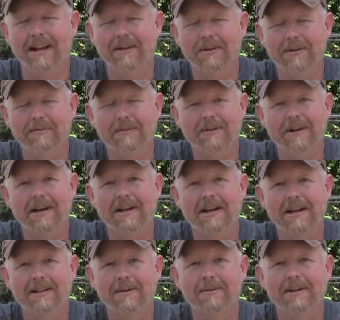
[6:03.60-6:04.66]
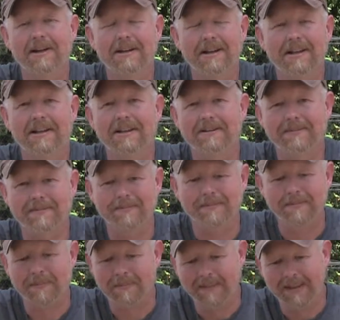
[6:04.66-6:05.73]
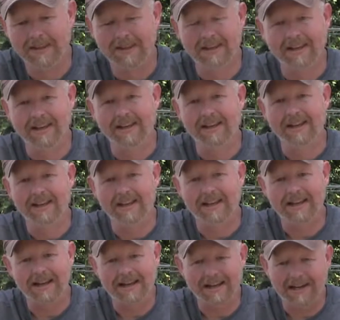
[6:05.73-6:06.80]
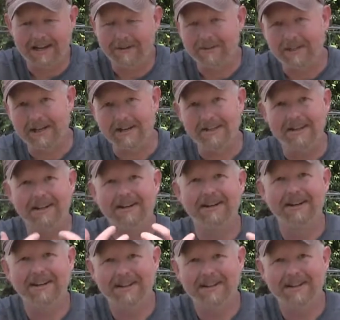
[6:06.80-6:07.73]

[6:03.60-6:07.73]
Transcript: I couldn't figure out how they were getting in. And I was out there